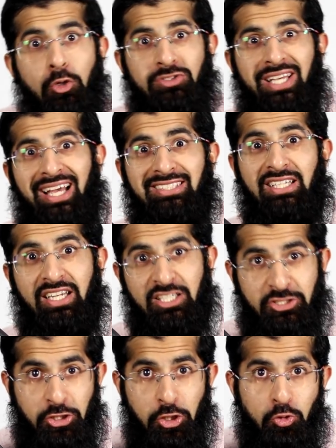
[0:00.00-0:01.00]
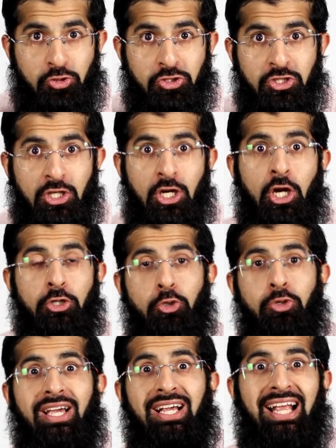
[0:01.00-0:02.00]
We use it as an excuse
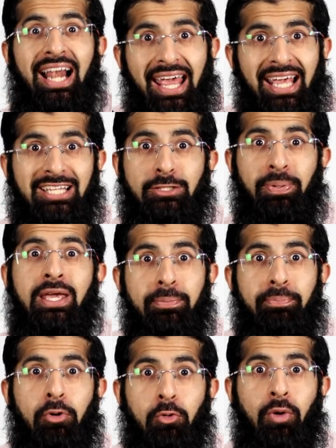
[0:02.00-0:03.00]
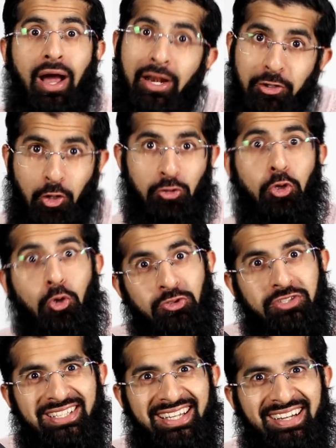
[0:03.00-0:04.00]
to neglect people and not talk to